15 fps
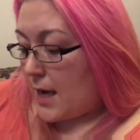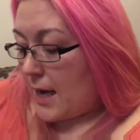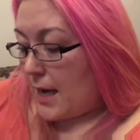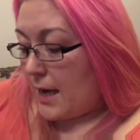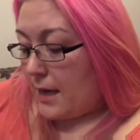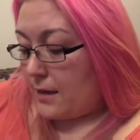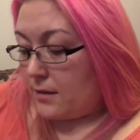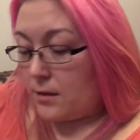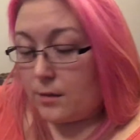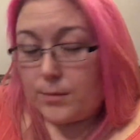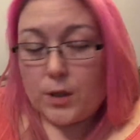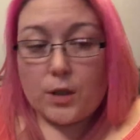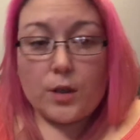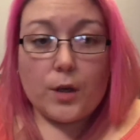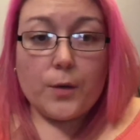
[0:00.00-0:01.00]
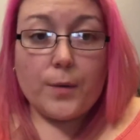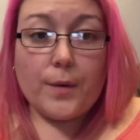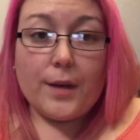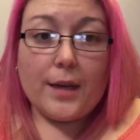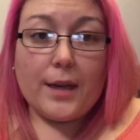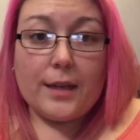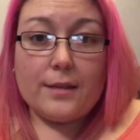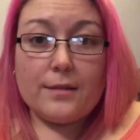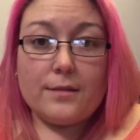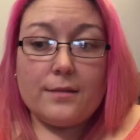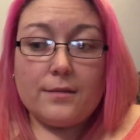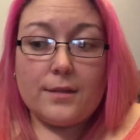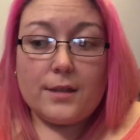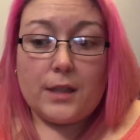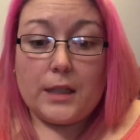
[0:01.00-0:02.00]
and I'm gonna go and
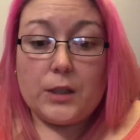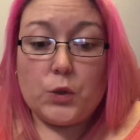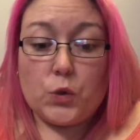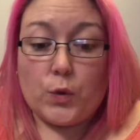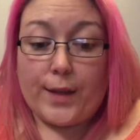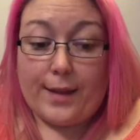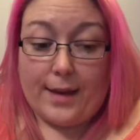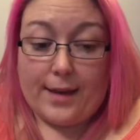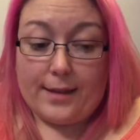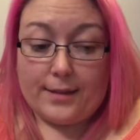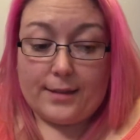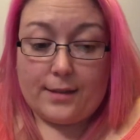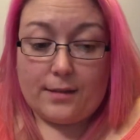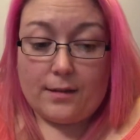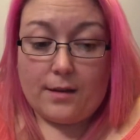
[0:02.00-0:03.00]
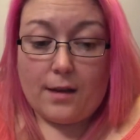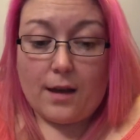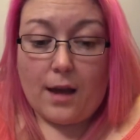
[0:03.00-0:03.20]
enjoy that,